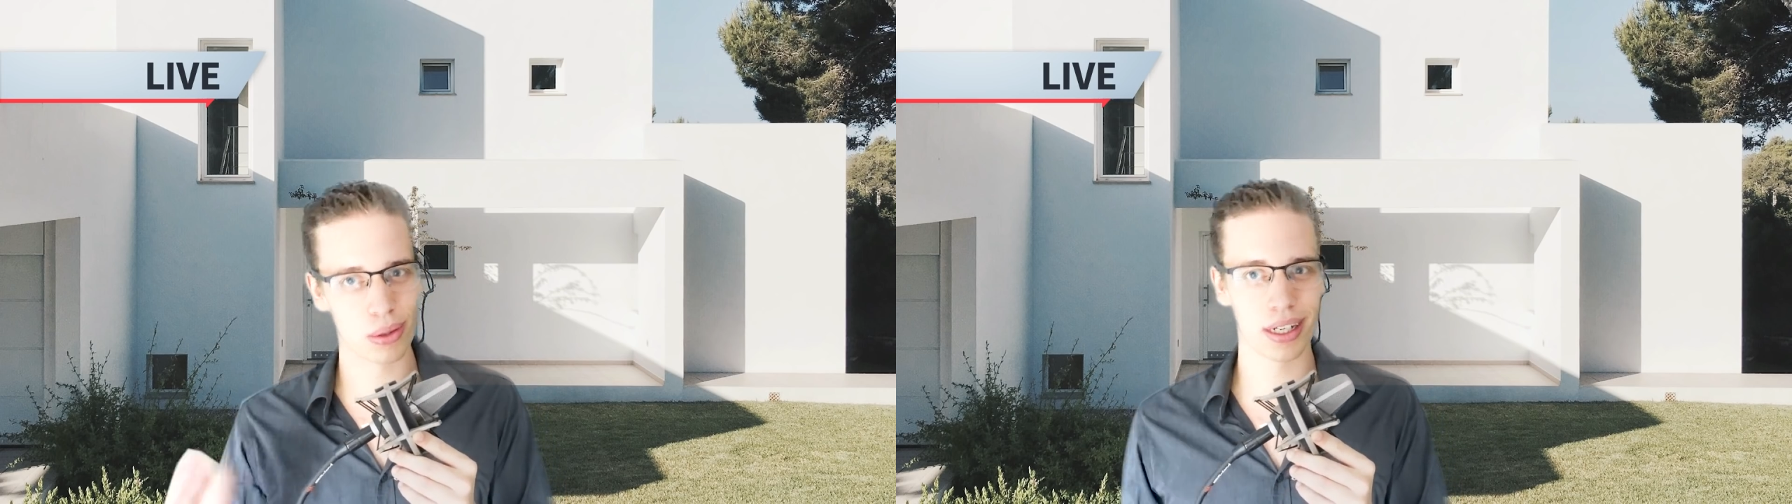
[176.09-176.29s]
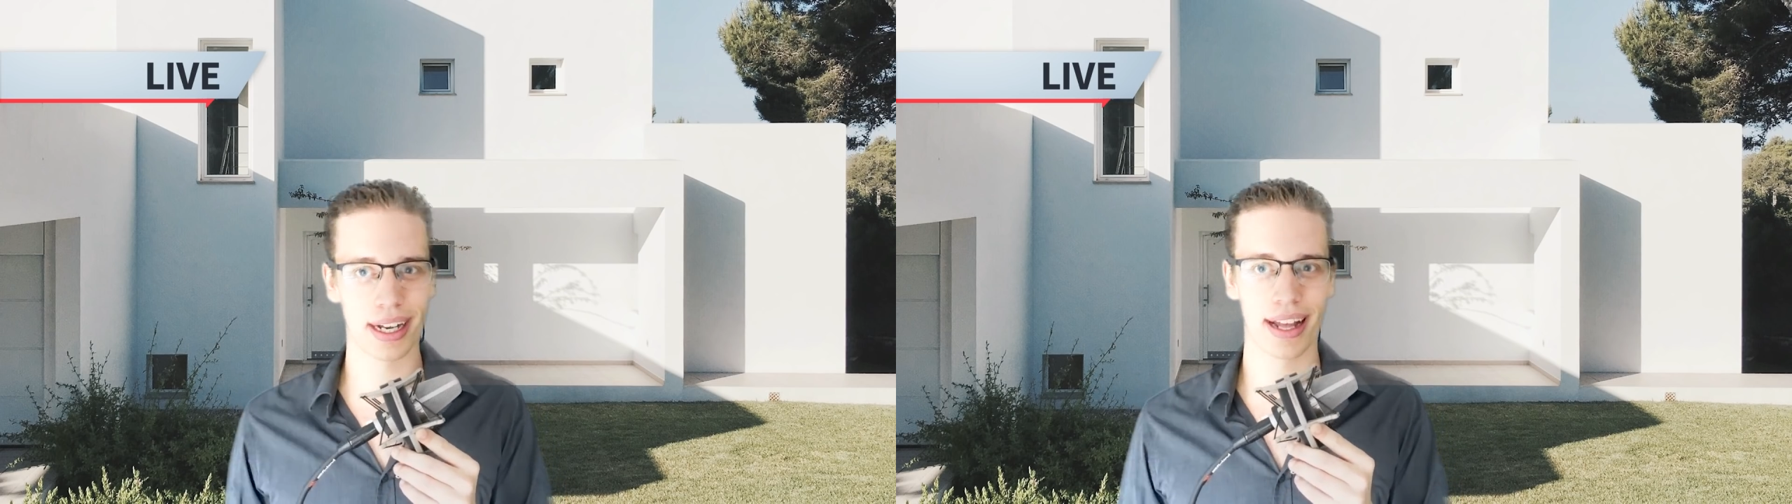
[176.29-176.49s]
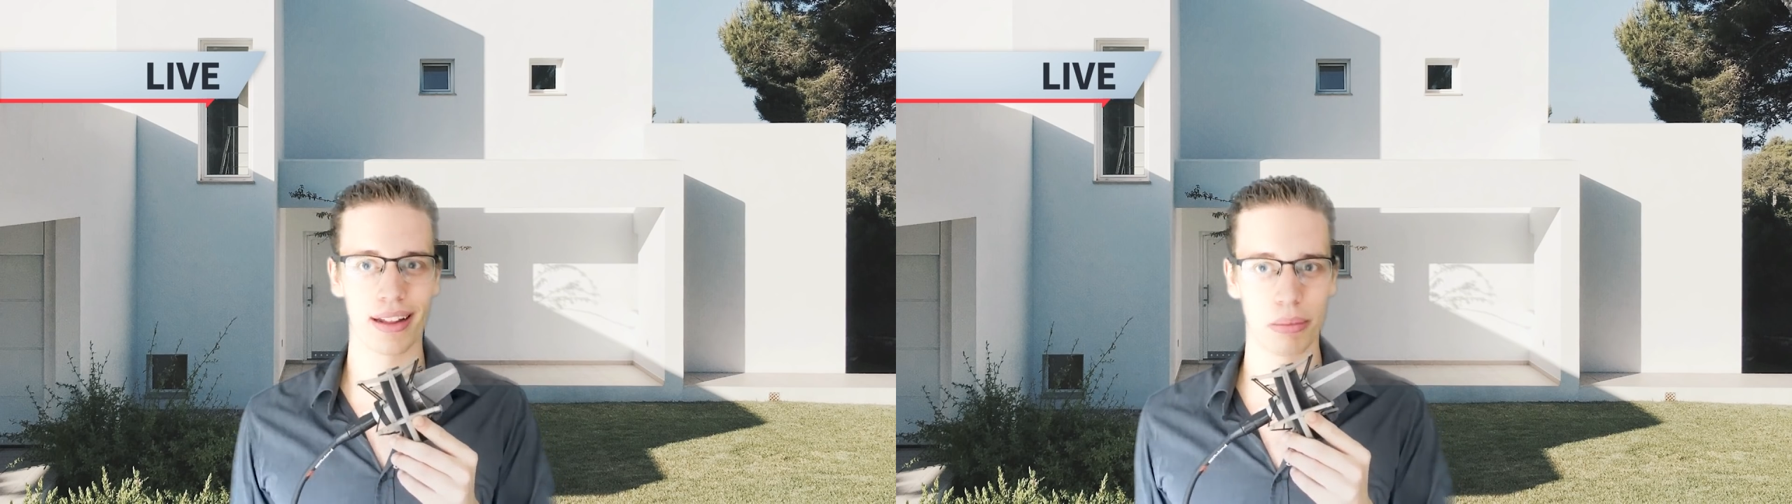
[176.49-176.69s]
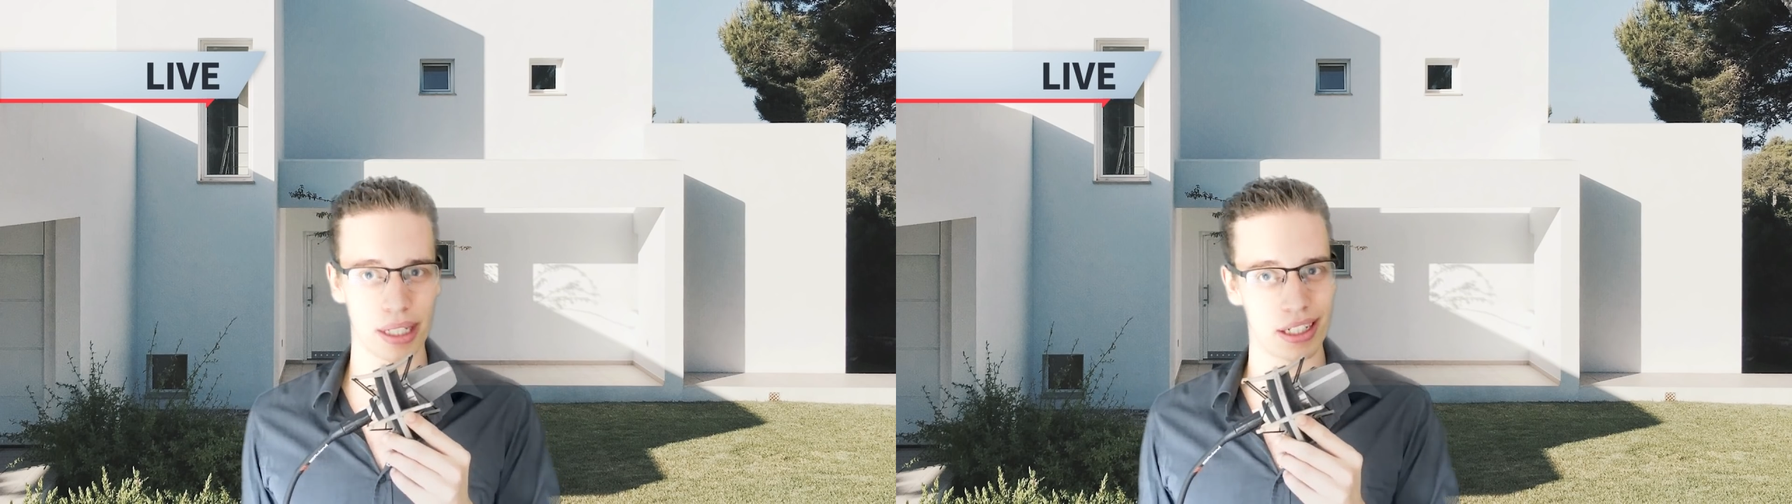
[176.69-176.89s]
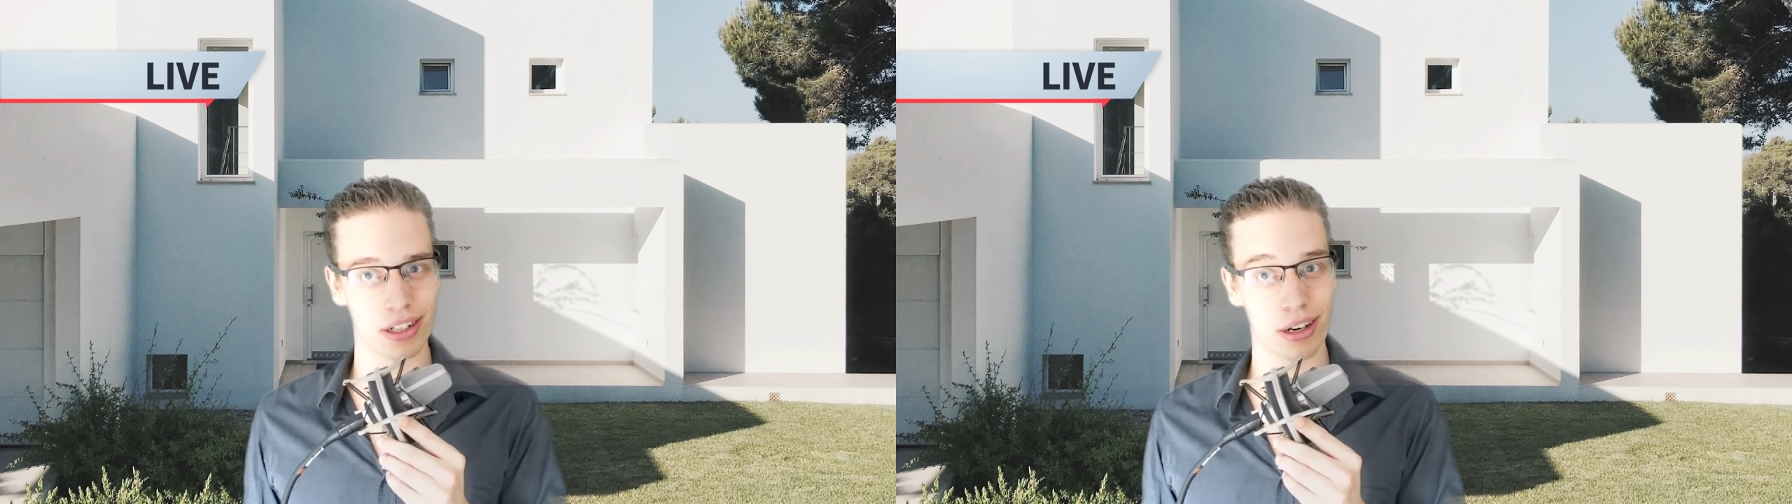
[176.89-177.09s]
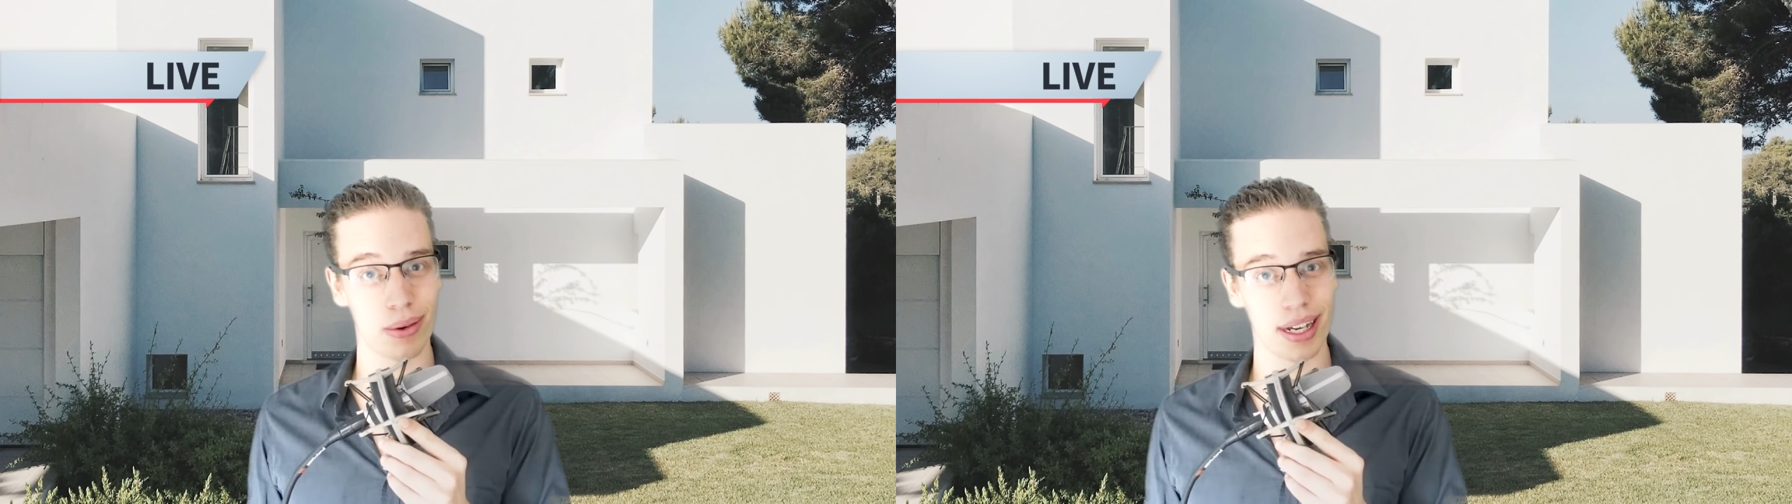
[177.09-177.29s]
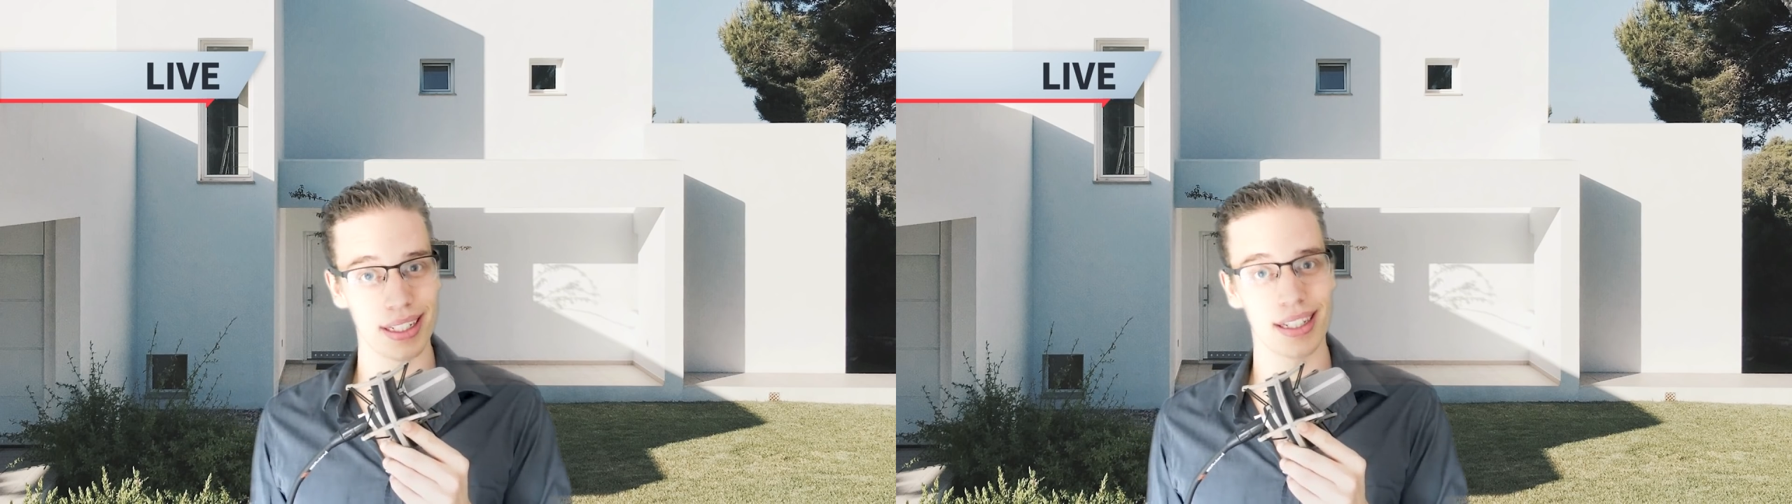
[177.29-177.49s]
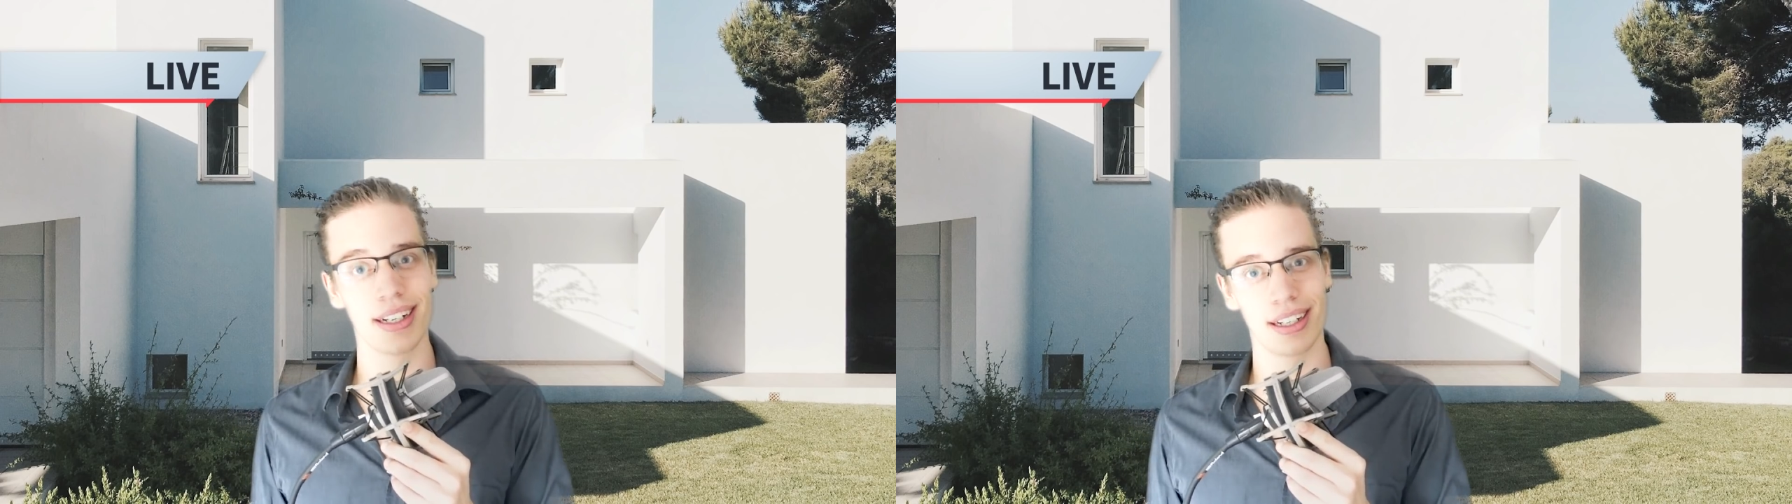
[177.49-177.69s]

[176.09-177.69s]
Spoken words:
do it again, because otherwise,